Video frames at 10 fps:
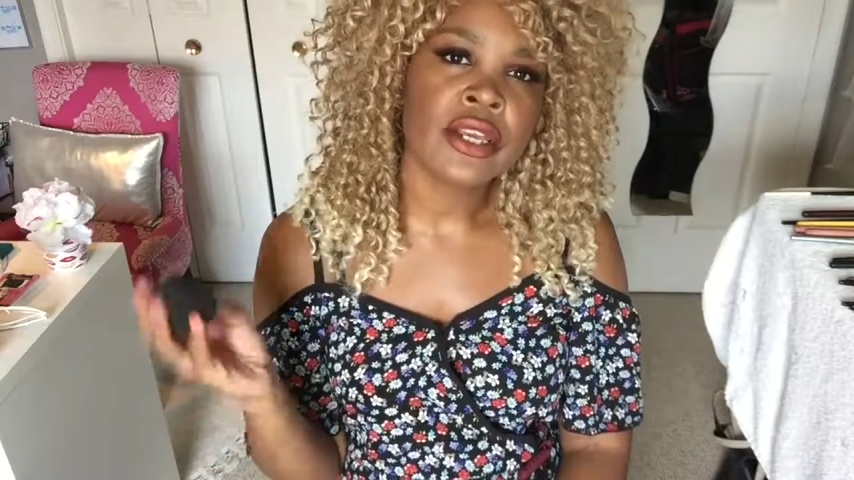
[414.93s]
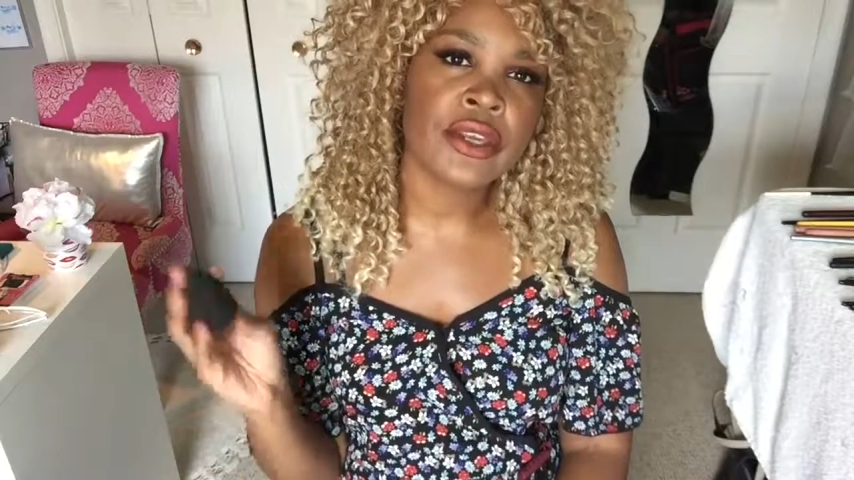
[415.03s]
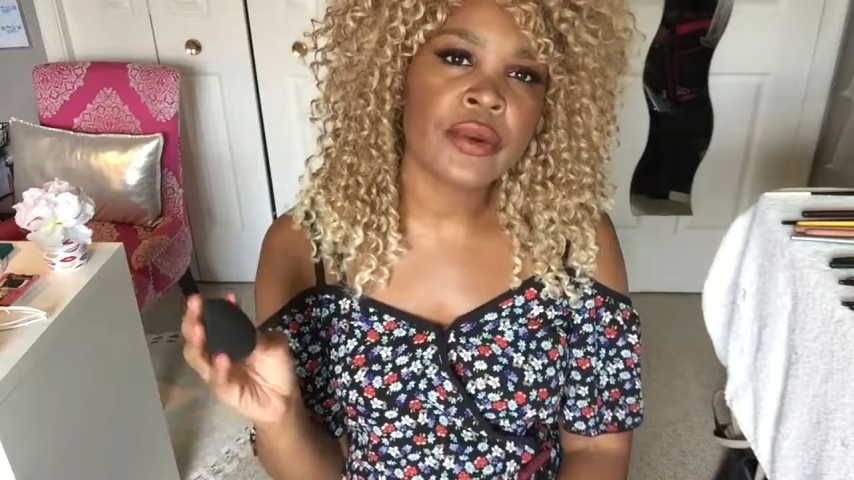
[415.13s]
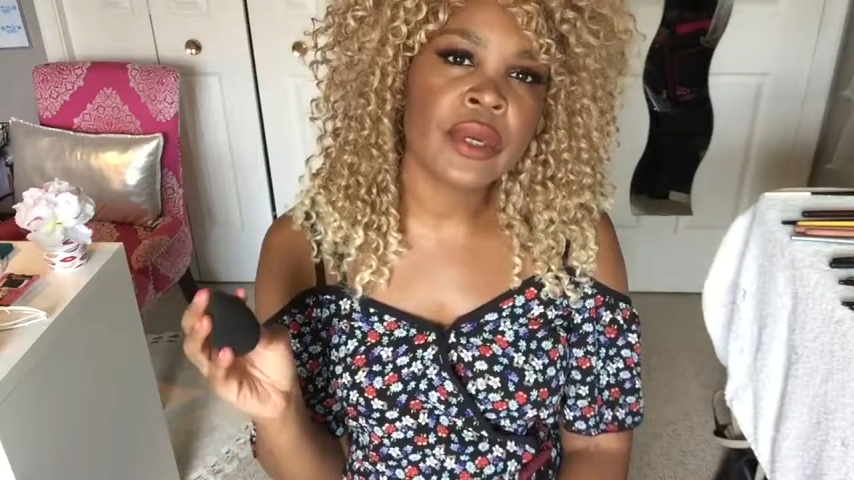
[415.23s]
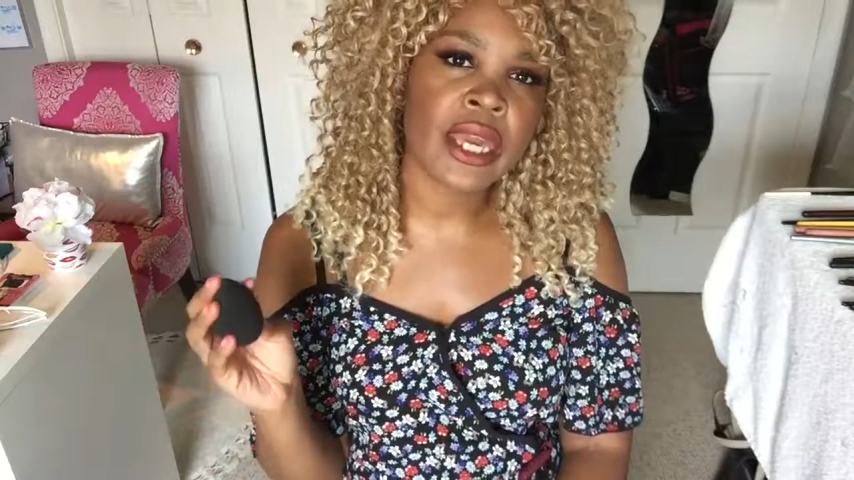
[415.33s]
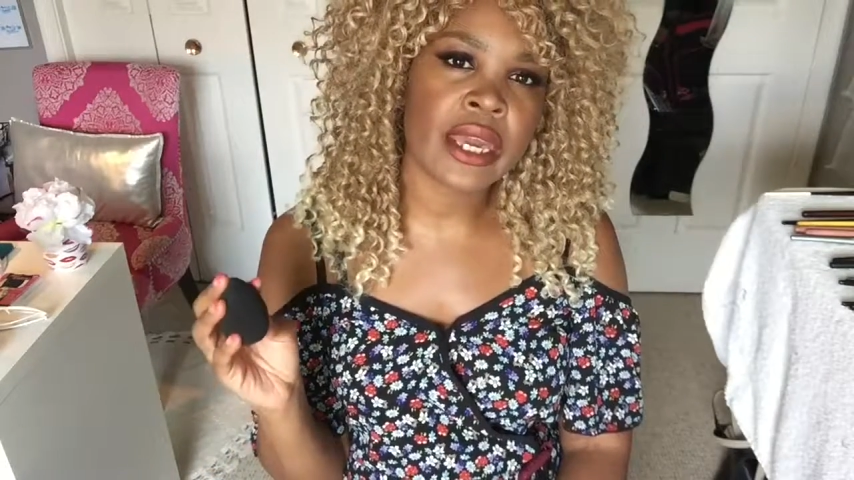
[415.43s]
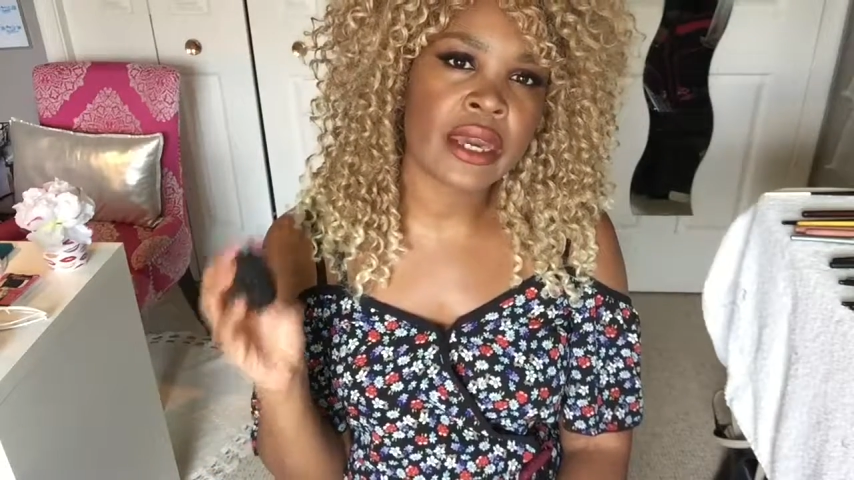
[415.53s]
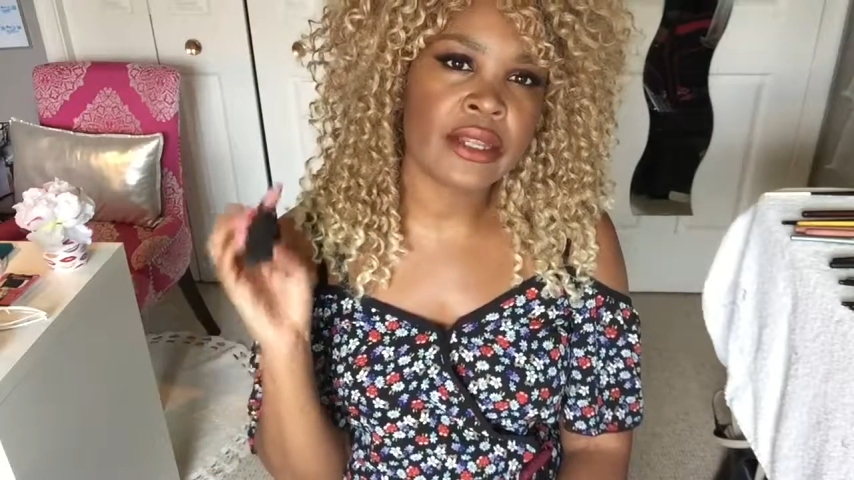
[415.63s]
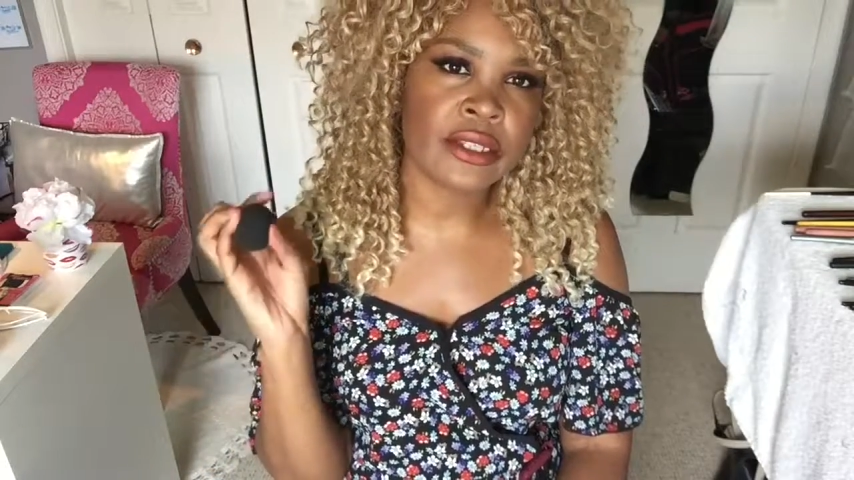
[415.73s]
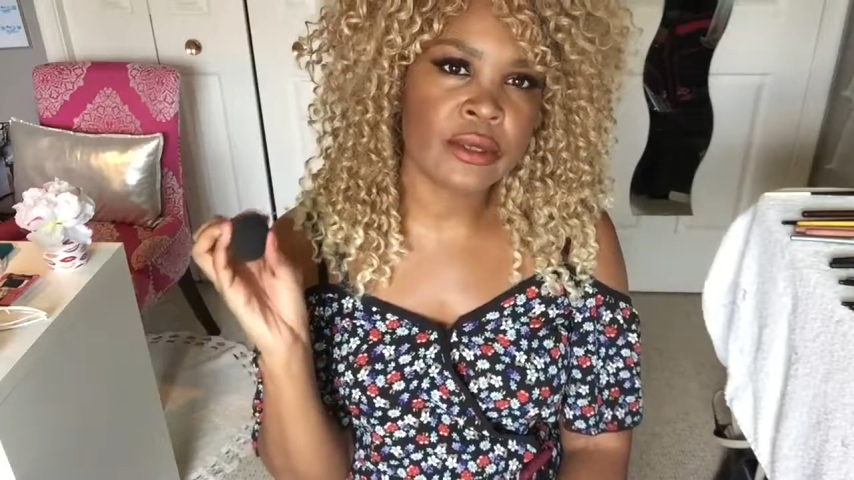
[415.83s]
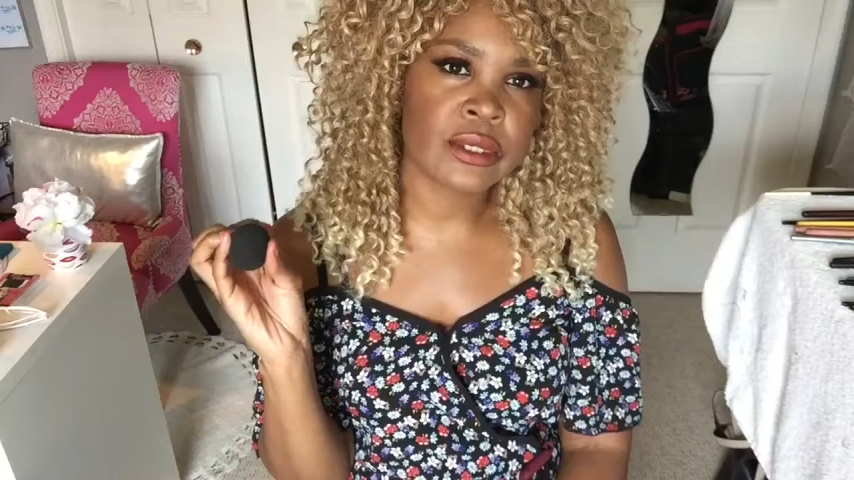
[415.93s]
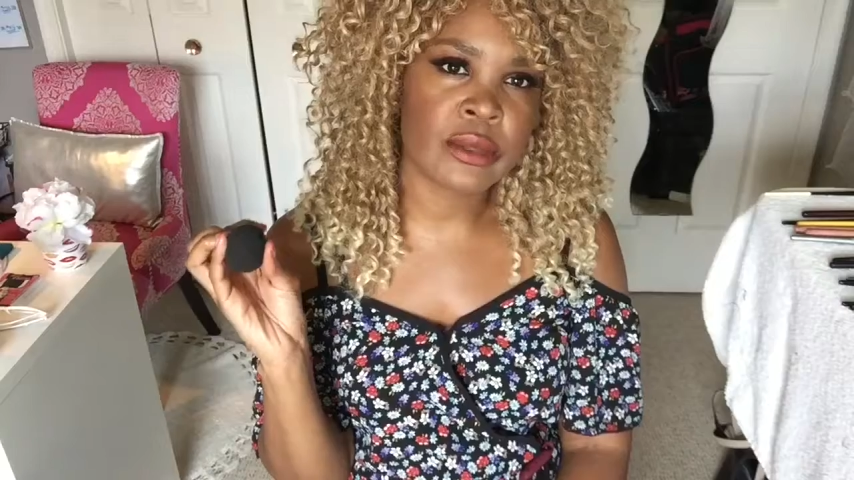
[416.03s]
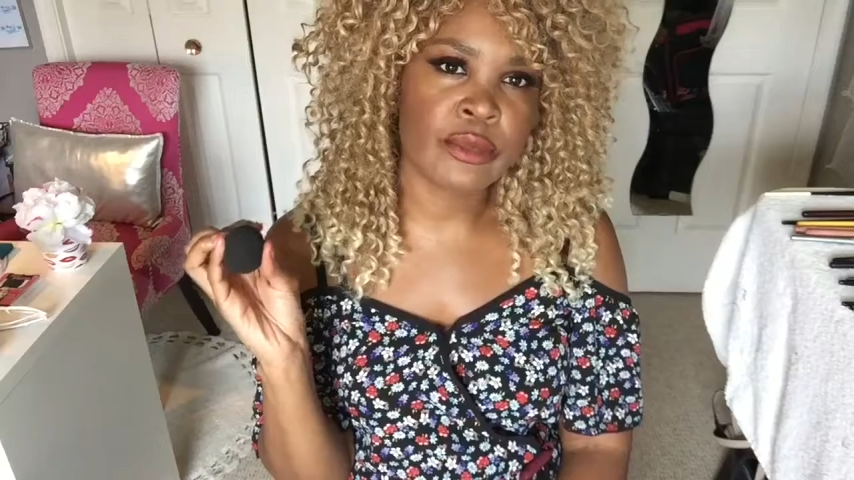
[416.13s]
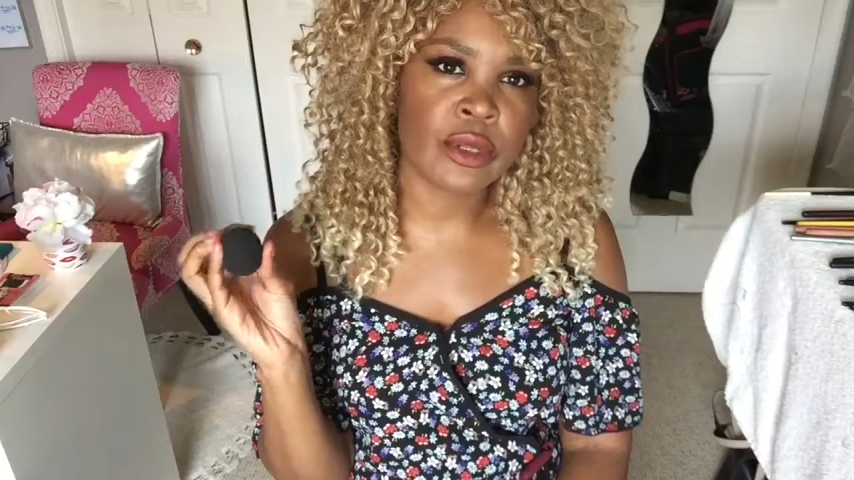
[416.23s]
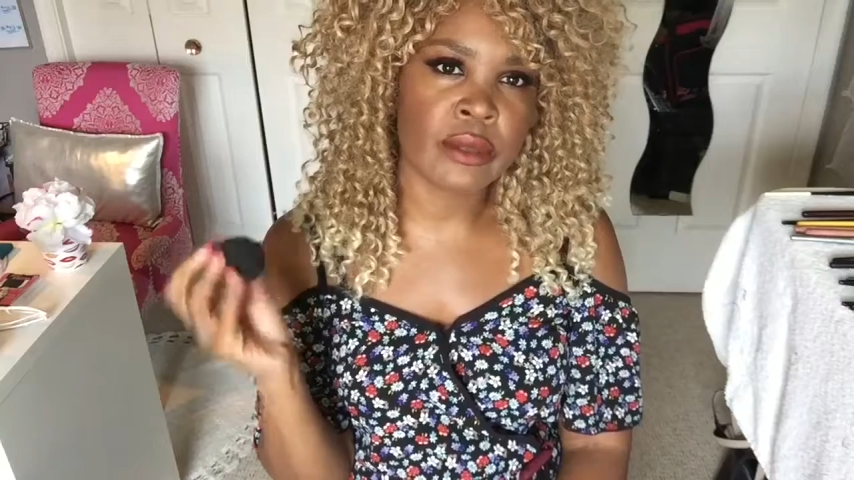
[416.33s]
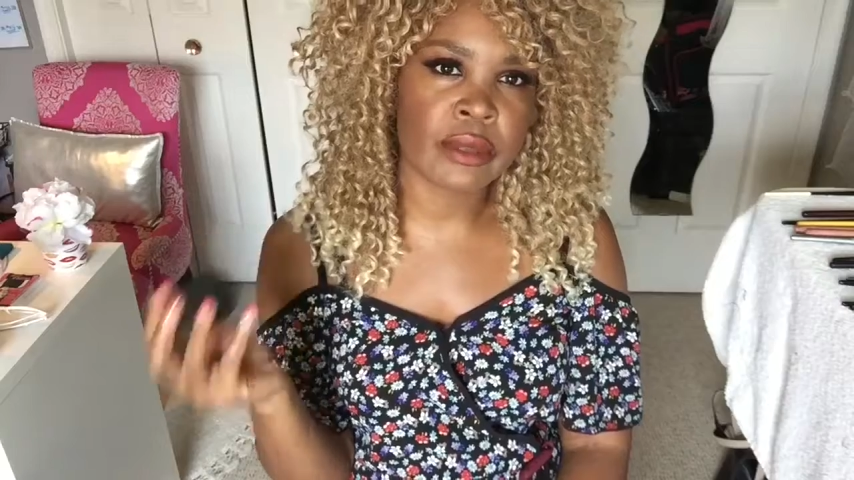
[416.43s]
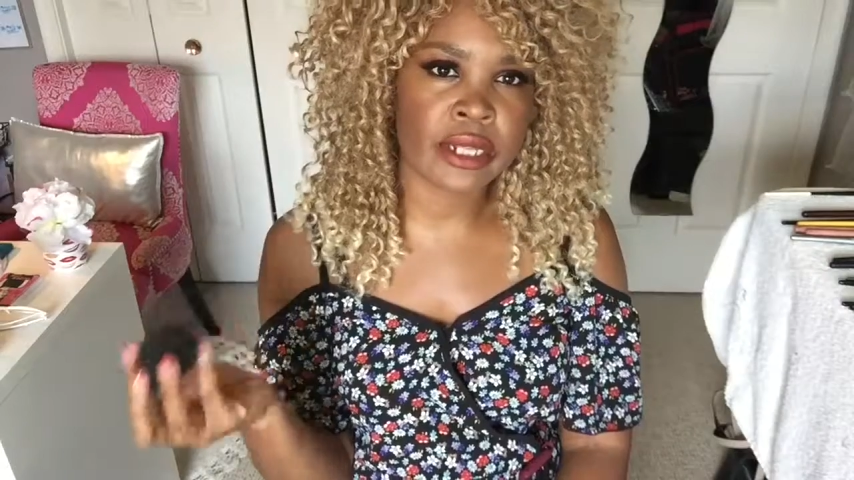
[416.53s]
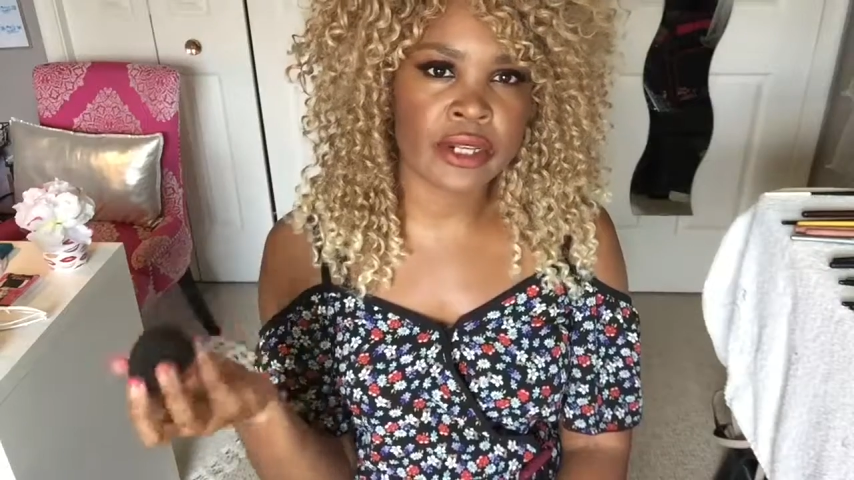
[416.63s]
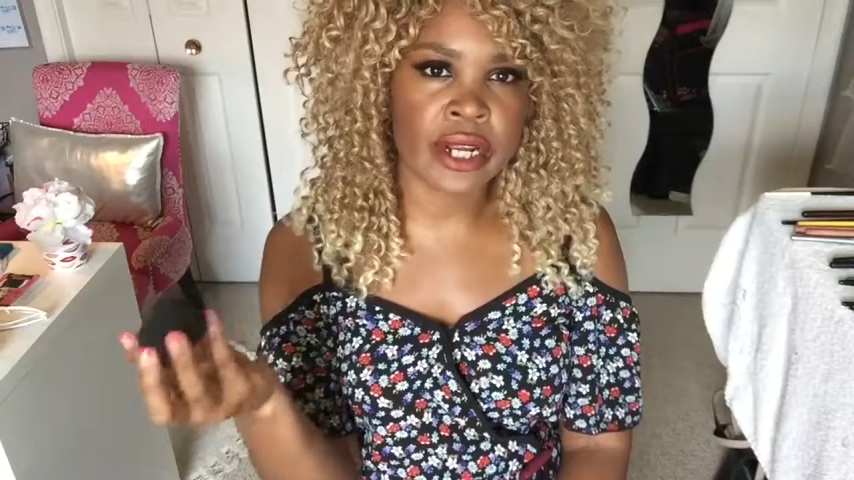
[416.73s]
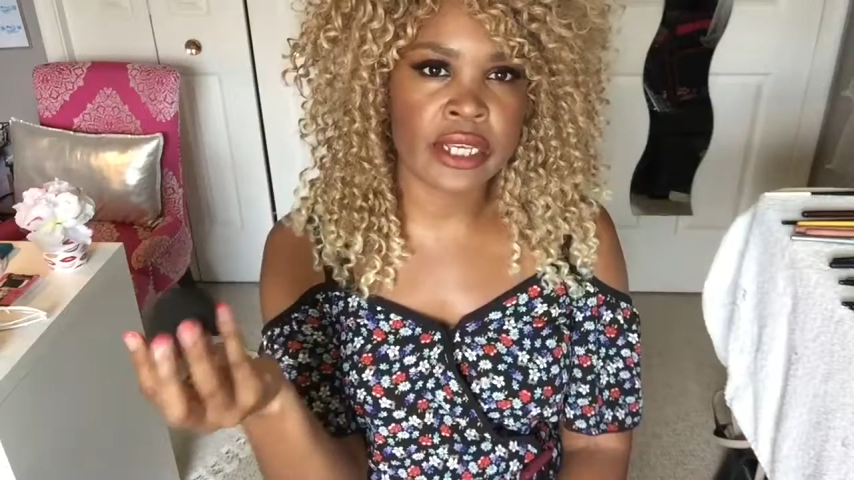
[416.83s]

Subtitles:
you can use the Beauty Blender,